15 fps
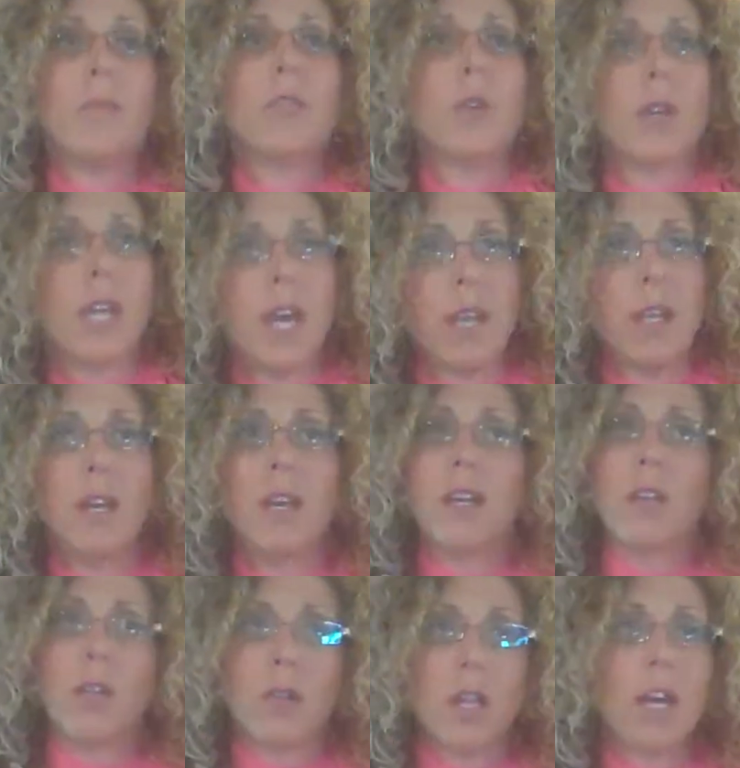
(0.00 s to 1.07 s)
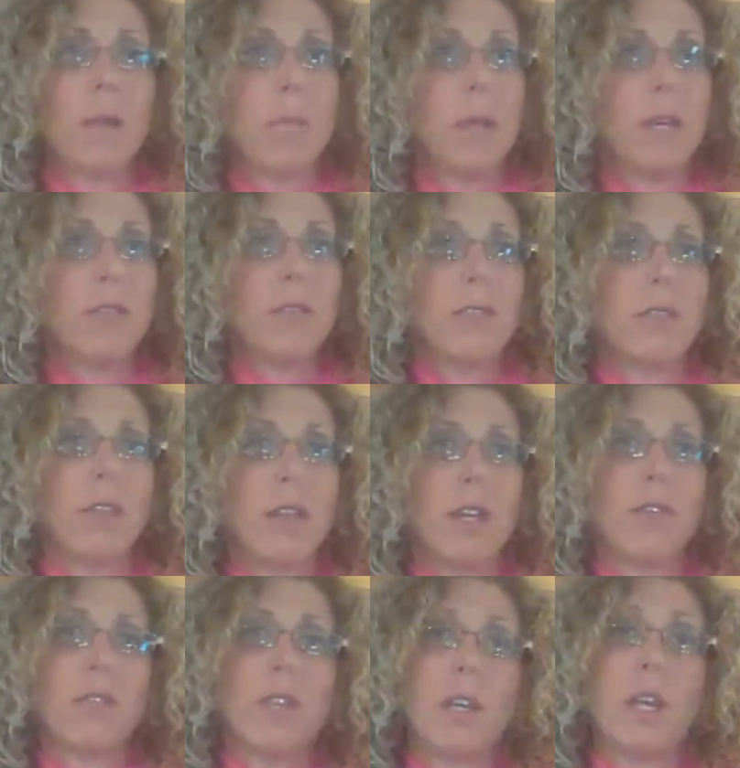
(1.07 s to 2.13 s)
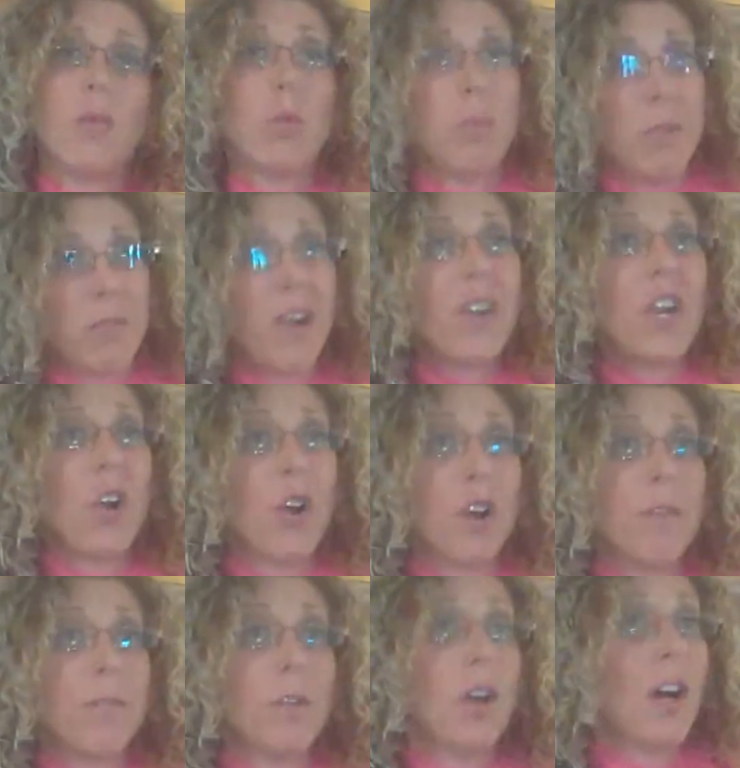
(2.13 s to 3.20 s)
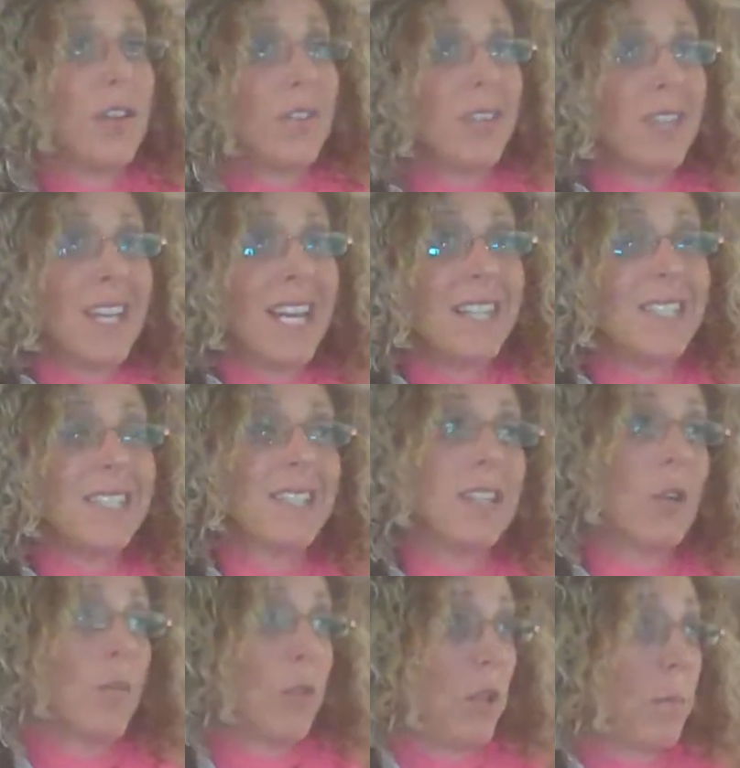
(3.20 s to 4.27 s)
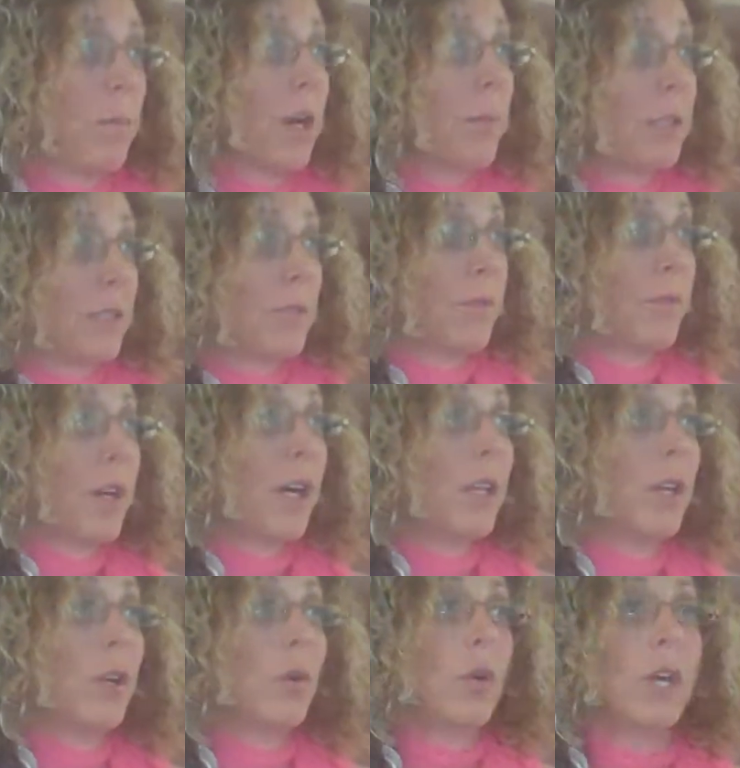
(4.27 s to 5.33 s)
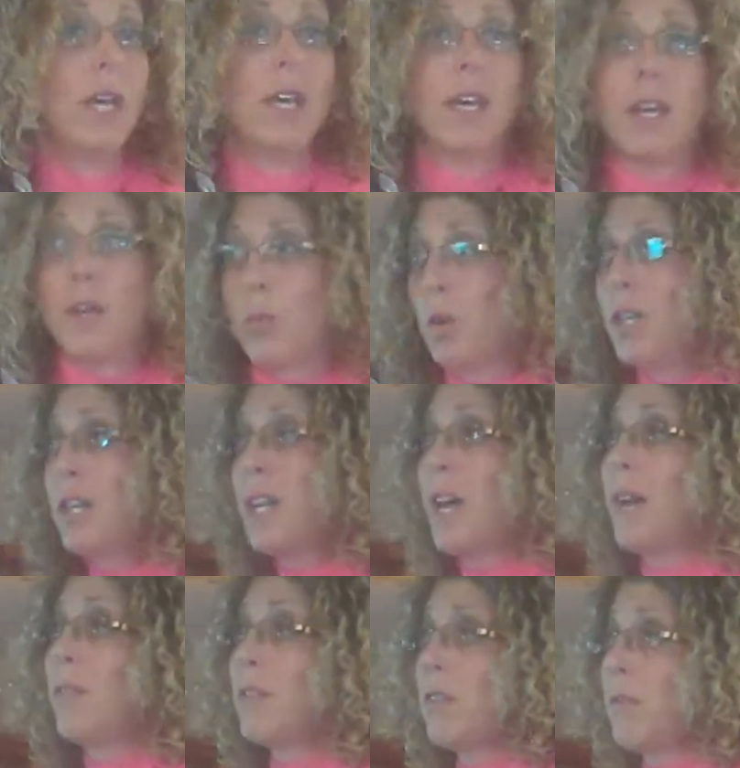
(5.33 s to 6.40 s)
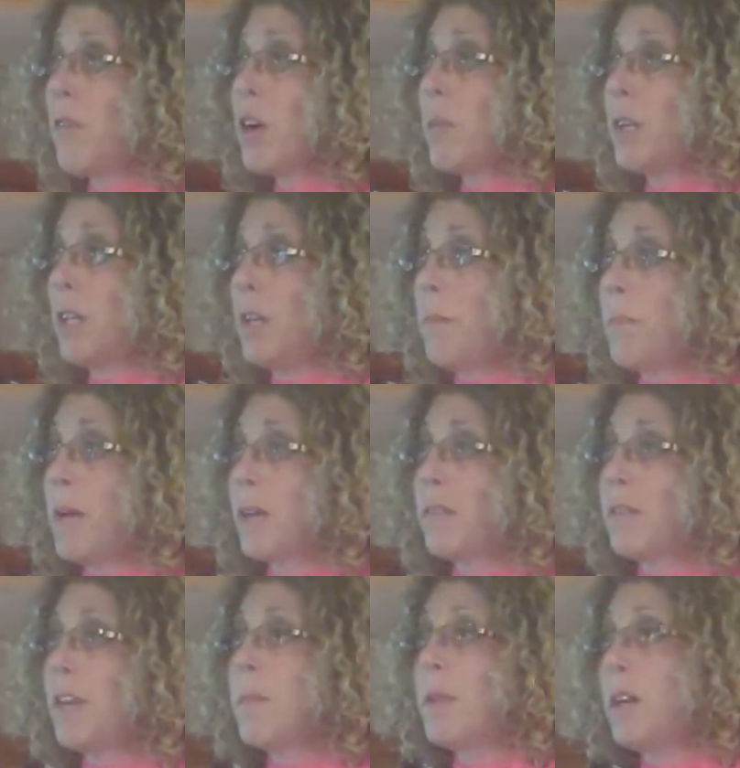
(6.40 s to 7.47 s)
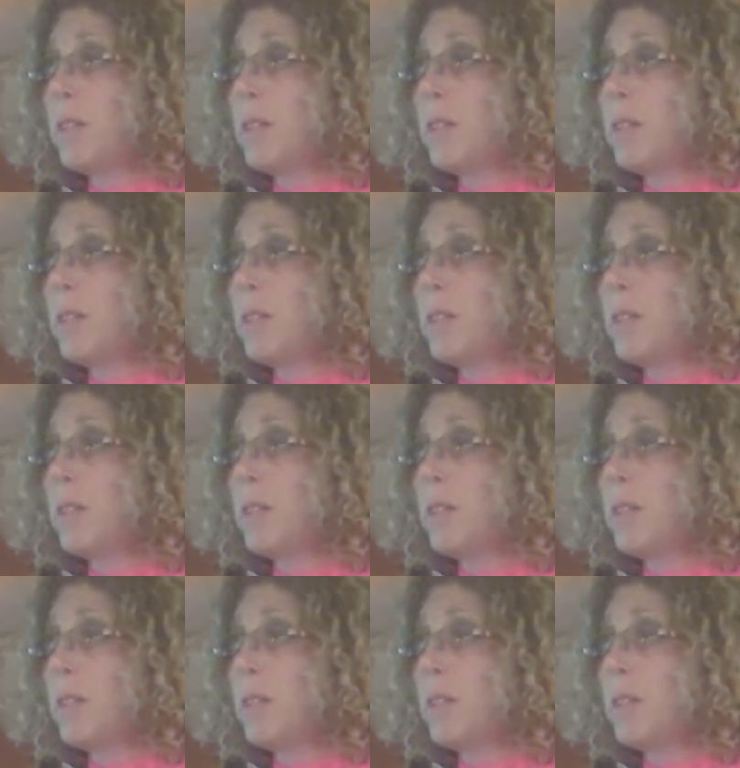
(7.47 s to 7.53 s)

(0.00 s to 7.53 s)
So again, there are a lot of pieces to this that it would be very hard for us as an agency or for the public to follow if we didn't have this environmental impact statement.